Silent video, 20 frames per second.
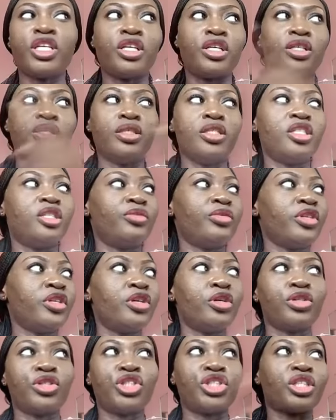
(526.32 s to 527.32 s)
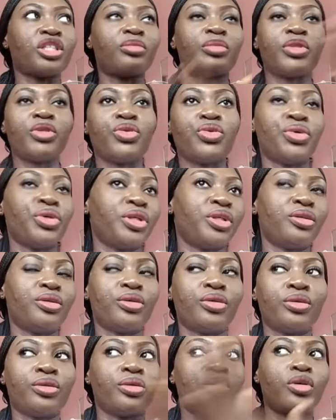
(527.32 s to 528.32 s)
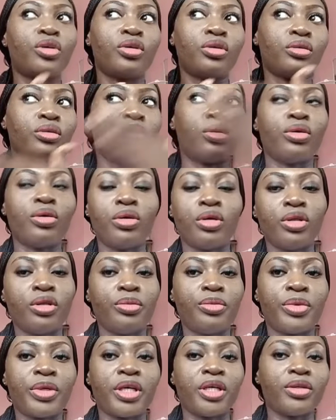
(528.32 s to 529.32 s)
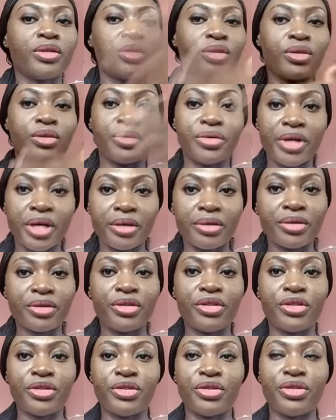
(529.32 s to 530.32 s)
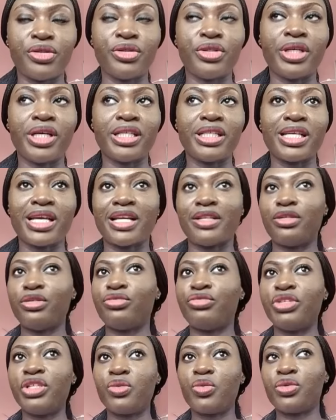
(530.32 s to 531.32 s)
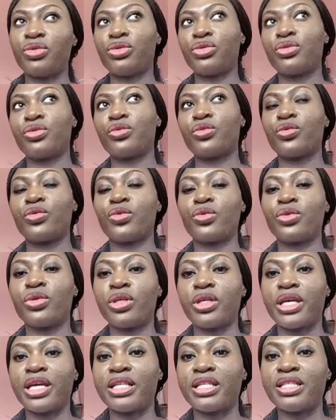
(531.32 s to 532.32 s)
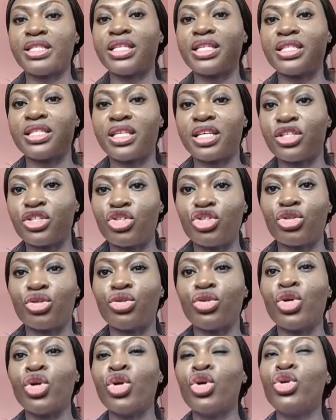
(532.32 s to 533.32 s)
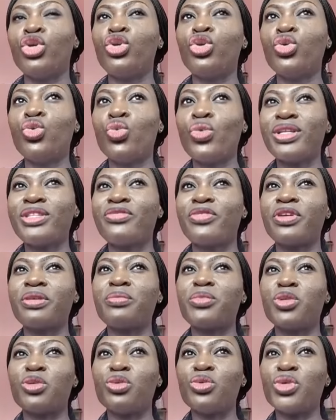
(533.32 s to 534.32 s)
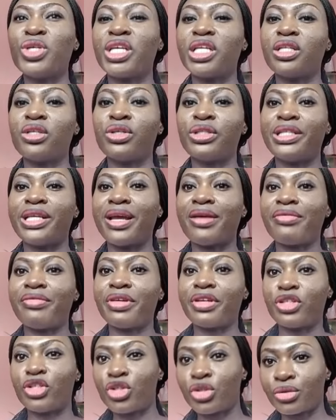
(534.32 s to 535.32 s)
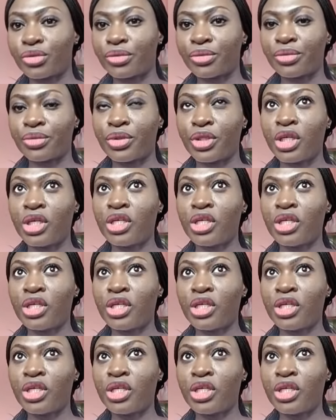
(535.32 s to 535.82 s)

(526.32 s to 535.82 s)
he or she has been going all around, do you get? And you really want to get his attention. You wait for him to look in your direction.